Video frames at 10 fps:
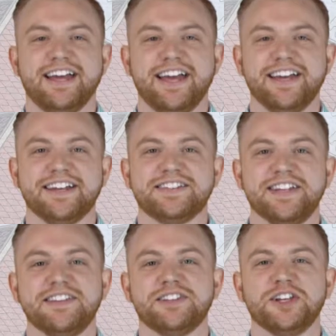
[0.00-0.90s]
Hey, it's
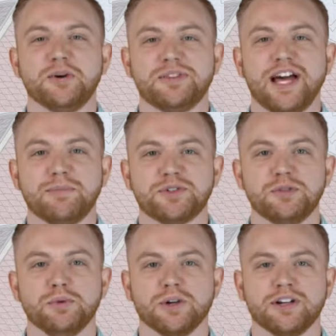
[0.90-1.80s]
Ethan here with
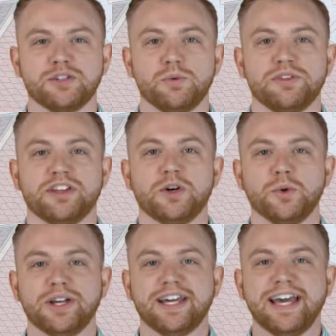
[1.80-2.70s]
Absolute Mortgage with a
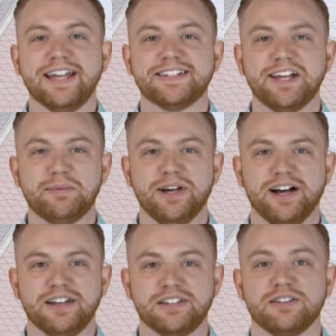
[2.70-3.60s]
quick 8-step
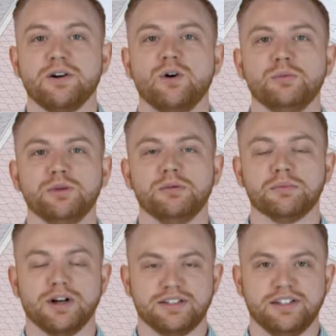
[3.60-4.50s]
guide to the home loan
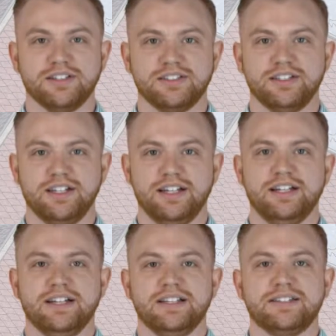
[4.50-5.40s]
process.
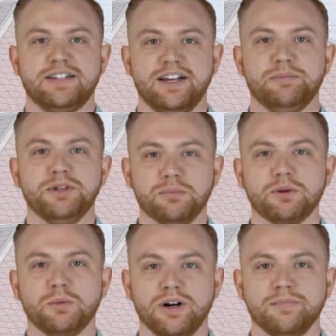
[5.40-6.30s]
Step
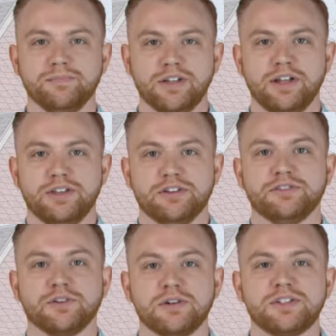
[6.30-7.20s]
number 1. The
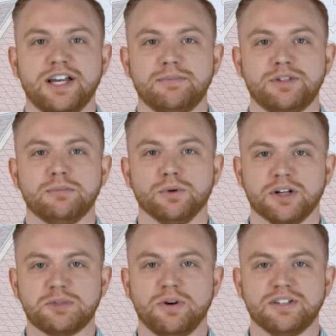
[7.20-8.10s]
first step to the
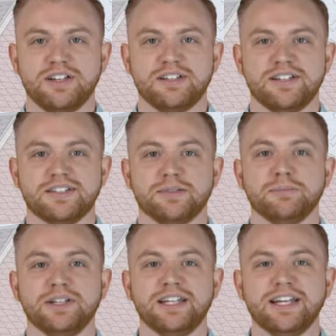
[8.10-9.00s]
mortgage process is
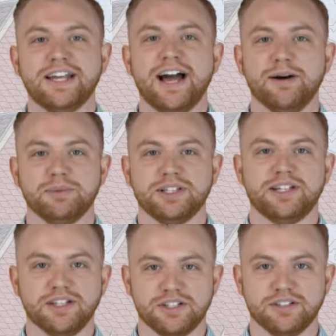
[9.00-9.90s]
completing an
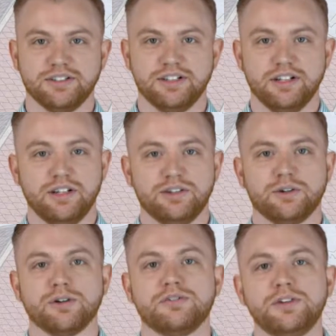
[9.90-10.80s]
application.
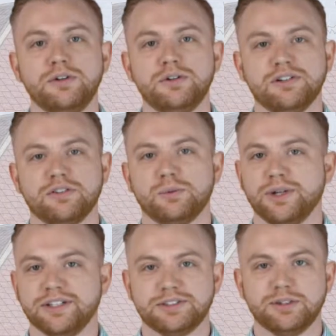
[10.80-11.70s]
There are a few different
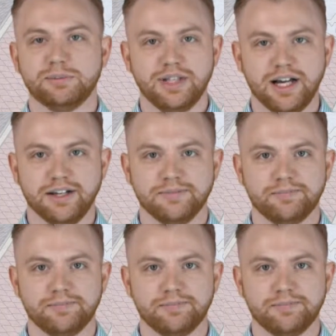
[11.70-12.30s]
ways to apply.